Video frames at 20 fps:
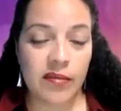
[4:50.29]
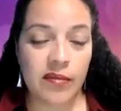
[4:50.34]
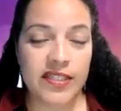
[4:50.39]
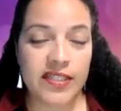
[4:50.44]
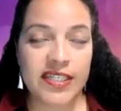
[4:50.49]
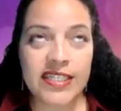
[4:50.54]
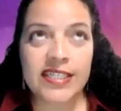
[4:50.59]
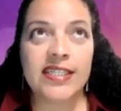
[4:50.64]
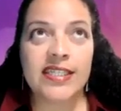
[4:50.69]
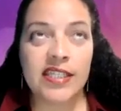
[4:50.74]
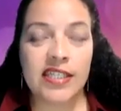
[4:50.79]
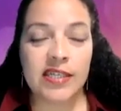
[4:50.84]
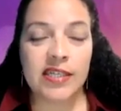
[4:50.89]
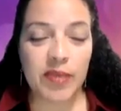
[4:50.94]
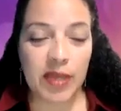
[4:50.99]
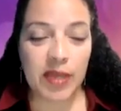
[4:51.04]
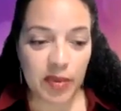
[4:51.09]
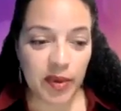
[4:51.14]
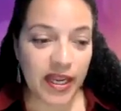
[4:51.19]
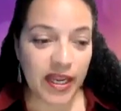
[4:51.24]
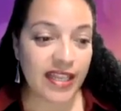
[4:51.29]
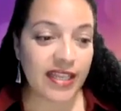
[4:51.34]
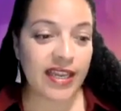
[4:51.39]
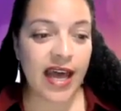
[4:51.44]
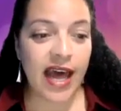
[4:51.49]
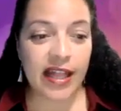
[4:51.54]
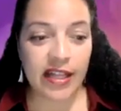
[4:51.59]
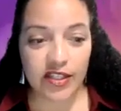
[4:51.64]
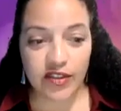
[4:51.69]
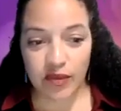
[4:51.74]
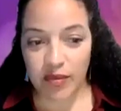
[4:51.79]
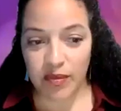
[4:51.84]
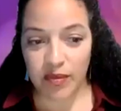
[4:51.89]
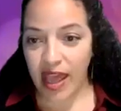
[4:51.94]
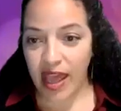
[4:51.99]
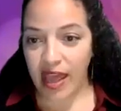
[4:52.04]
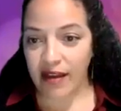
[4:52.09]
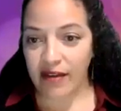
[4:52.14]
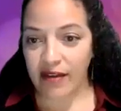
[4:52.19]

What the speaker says: did people get knowledge from that